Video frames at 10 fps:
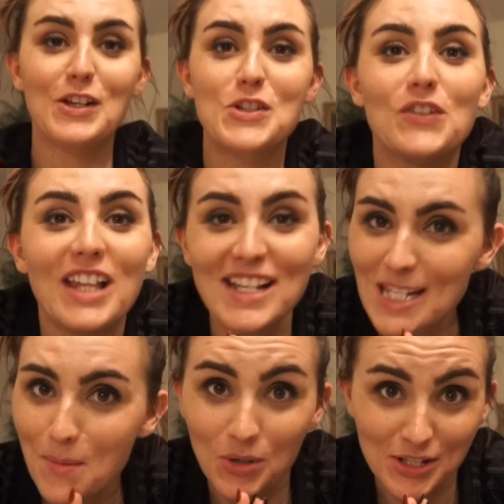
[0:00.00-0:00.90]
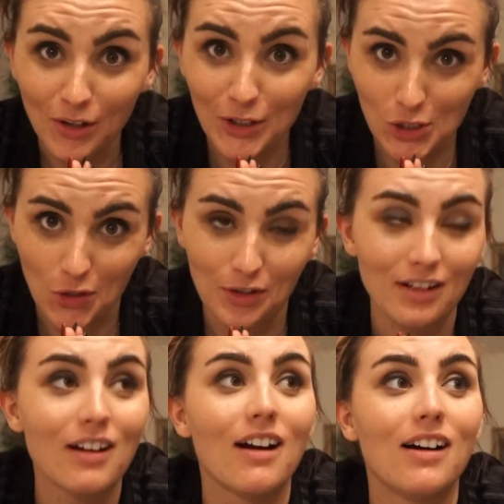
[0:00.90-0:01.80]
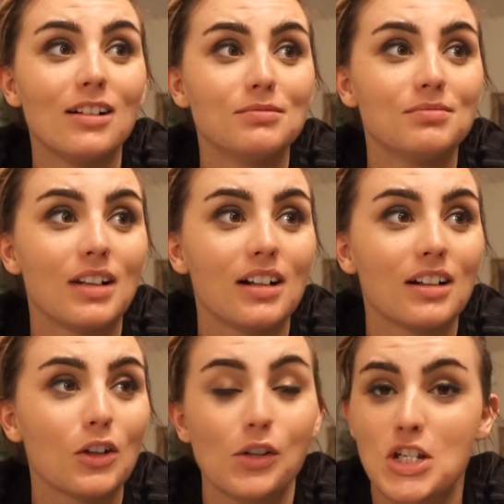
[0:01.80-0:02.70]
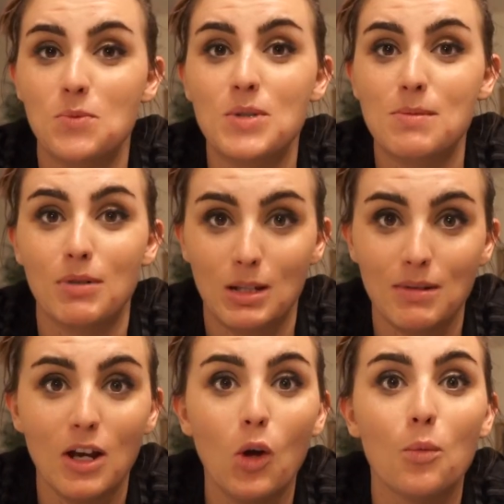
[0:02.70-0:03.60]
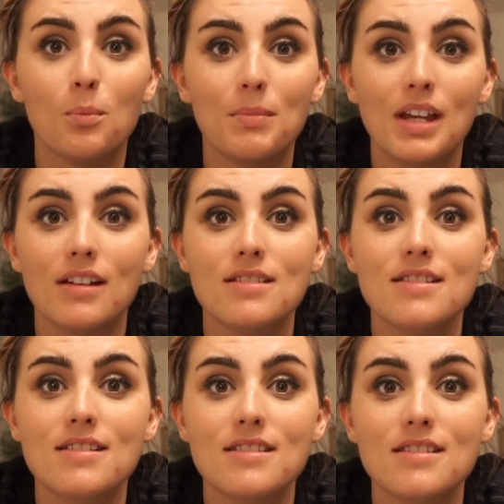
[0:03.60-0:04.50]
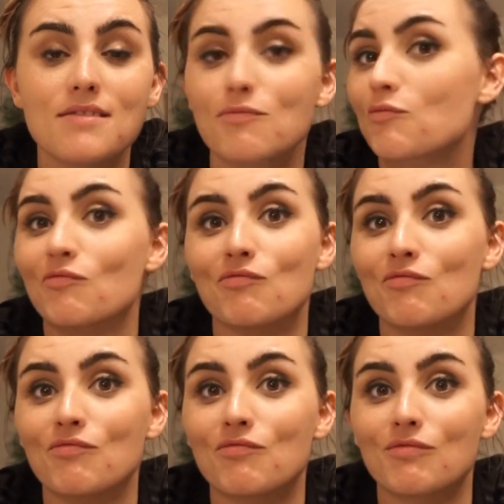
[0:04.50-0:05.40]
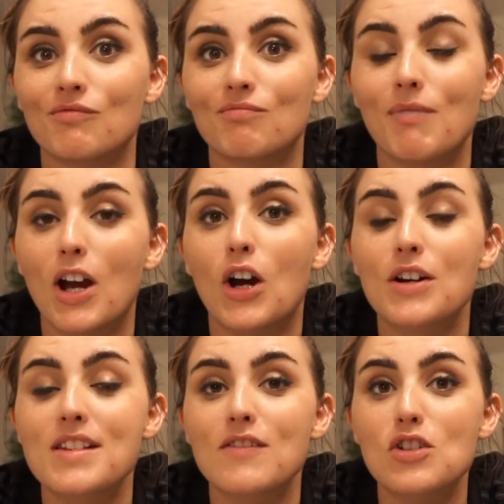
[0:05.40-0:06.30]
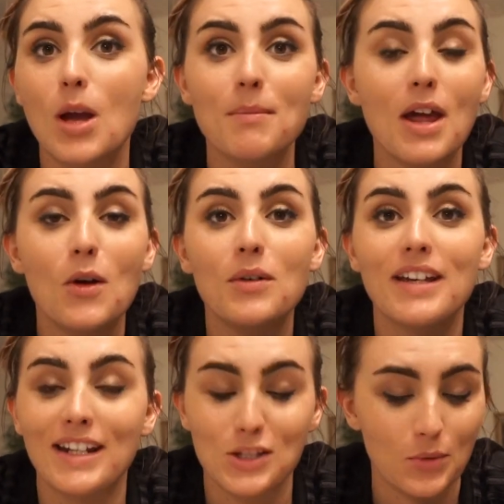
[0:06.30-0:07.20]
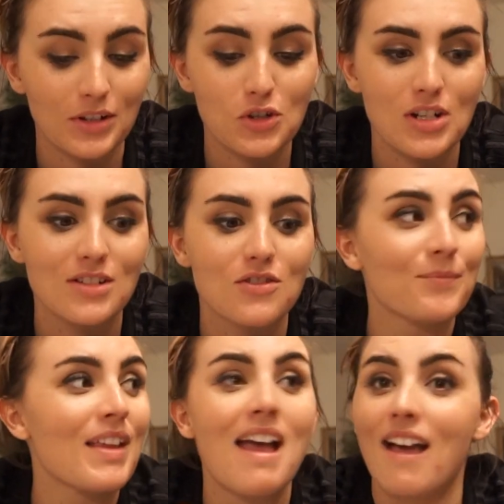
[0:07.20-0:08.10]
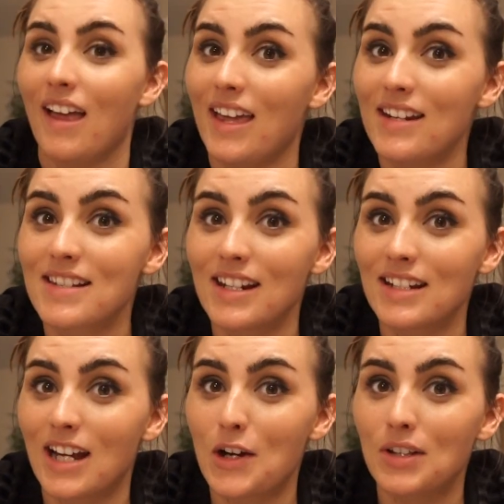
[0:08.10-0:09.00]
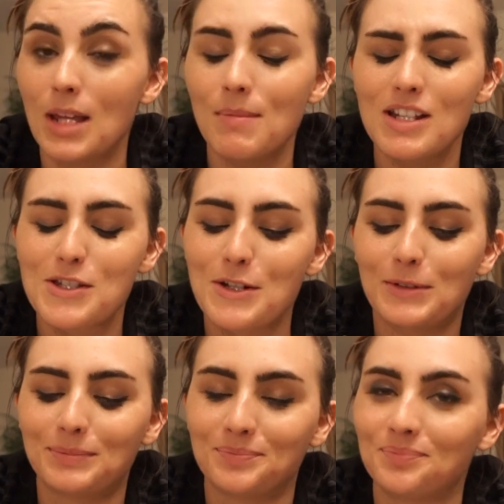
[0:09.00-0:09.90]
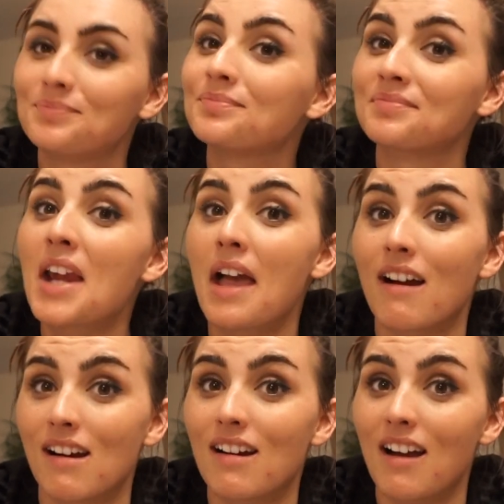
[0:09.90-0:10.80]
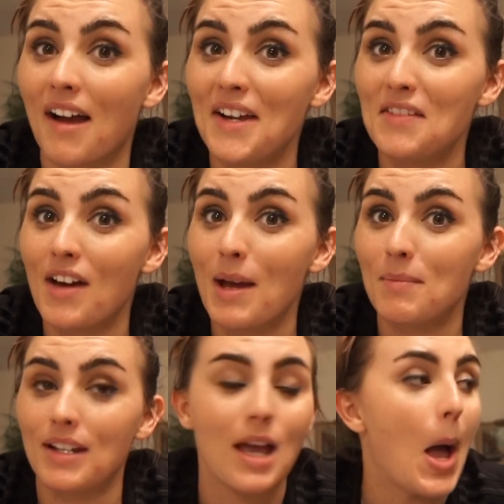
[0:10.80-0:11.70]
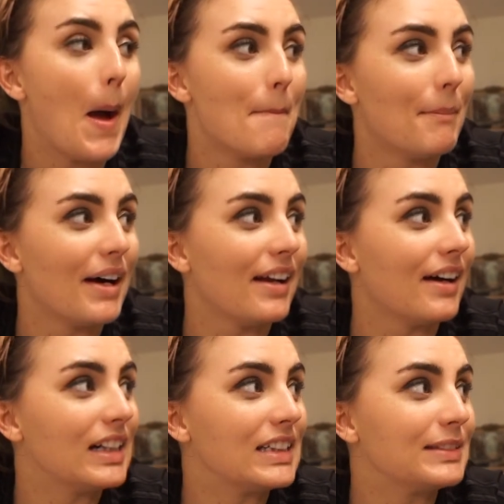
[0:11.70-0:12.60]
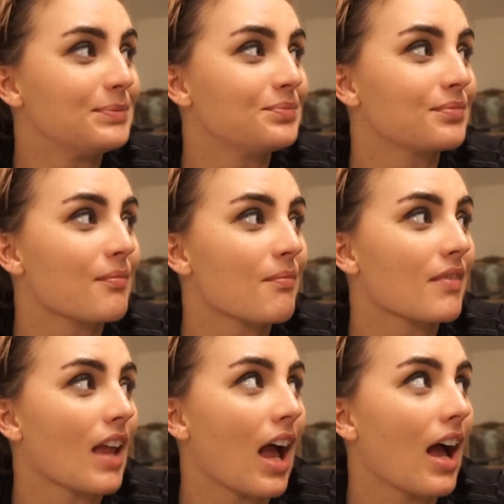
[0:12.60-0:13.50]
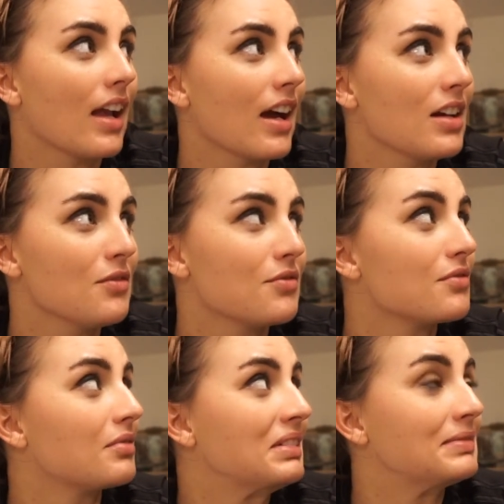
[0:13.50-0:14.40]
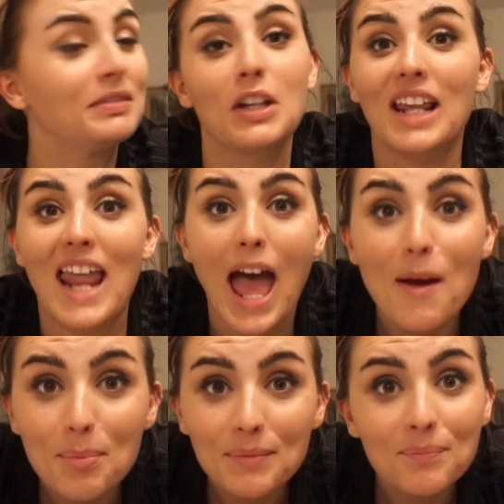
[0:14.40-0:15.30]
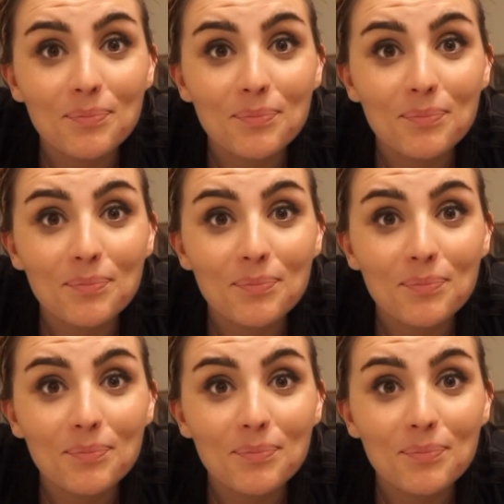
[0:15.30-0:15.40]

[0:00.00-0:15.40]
So the last time we saw each other, um, Christian was bringing me home because my car is in the shop now, getting its oil changed, and it's getting a tire alignment, so kind of happy. But um, I kind of took a nap,